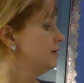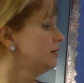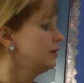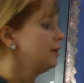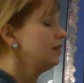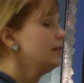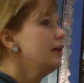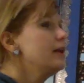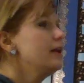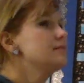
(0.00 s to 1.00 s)

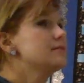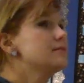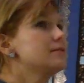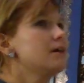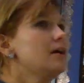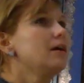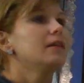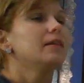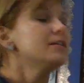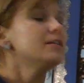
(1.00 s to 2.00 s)
Let's
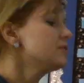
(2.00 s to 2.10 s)
use ice